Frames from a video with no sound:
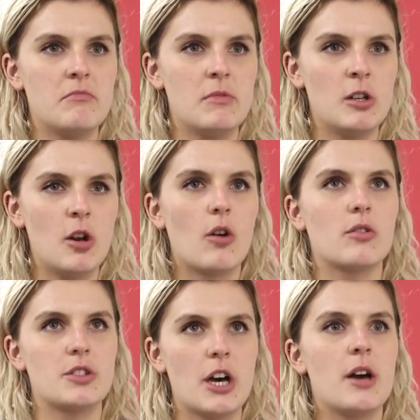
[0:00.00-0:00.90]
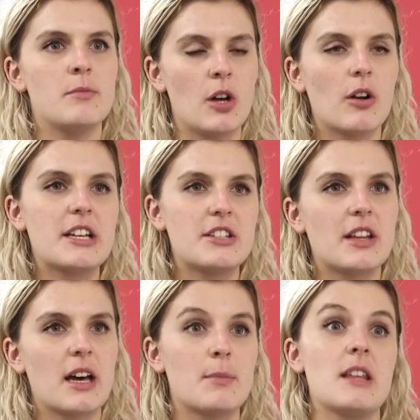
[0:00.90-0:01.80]
long-term knowledge in the
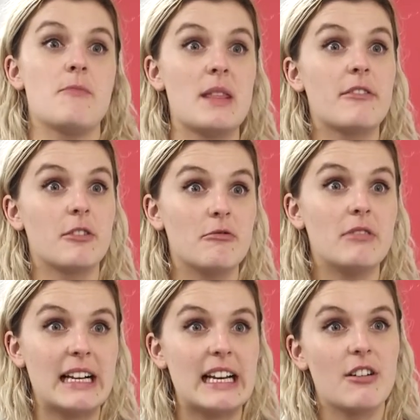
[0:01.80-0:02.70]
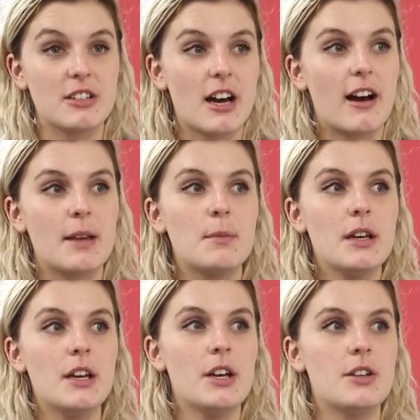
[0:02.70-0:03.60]
company who've been there for a really long time.
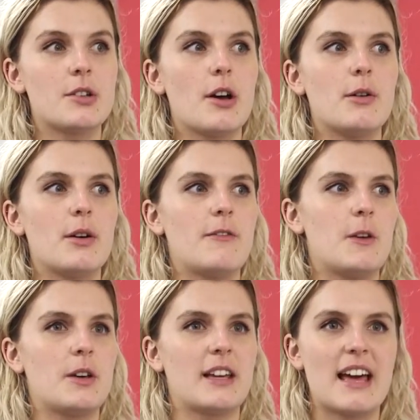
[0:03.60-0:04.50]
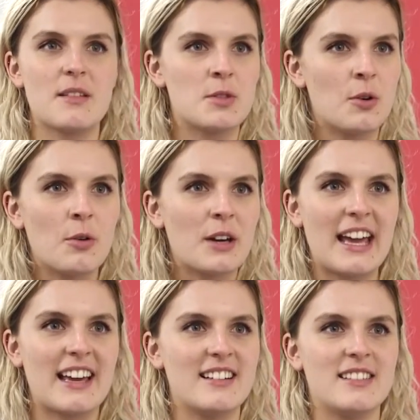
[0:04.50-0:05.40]
So if you can get them
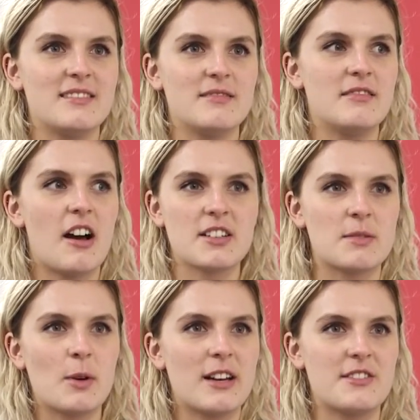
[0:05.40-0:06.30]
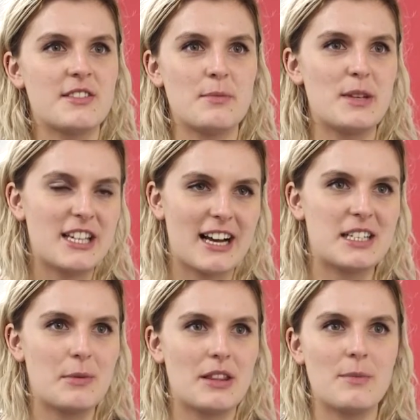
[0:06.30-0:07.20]
talking and ask them questions and be
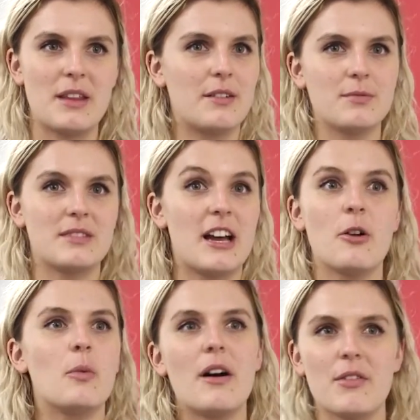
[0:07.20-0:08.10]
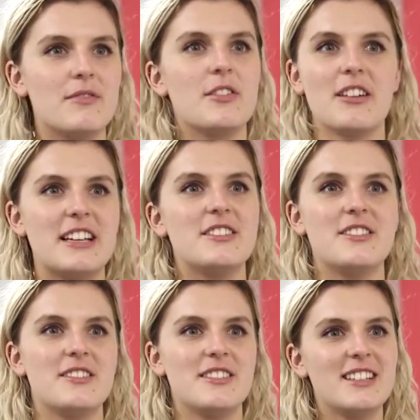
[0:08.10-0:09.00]
chatty with them, they're a wealth of
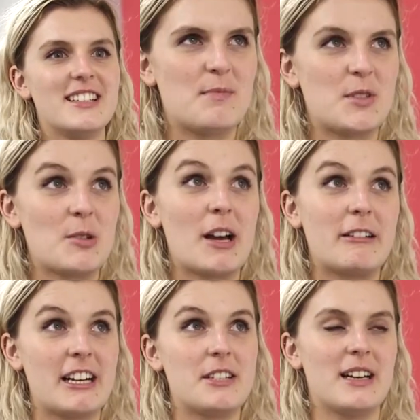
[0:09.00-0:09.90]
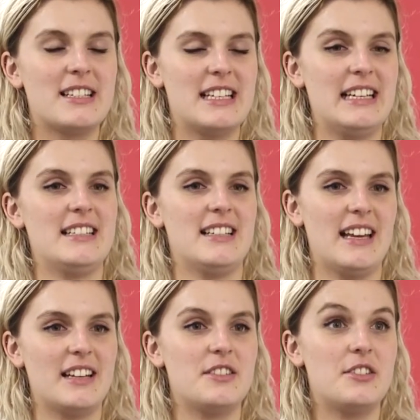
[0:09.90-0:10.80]
knowledge. So I graduated
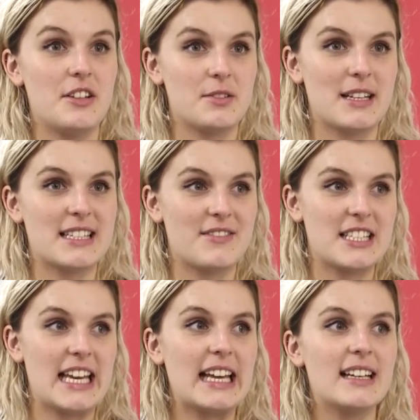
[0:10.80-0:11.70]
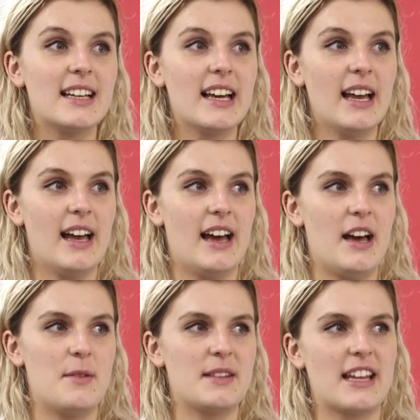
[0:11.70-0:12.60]
in June 2017
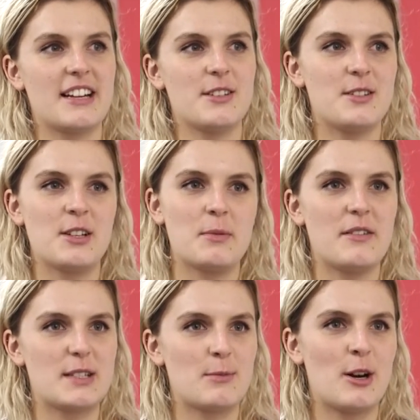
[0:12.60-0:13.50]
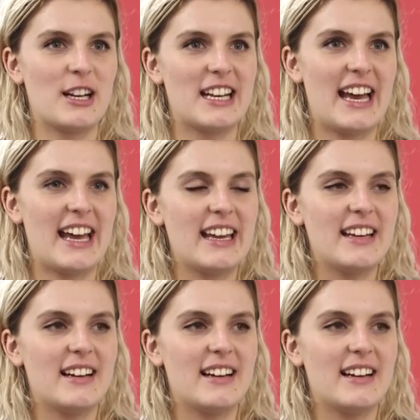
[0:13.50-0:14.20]
and then I just took a bit of a summer holiday,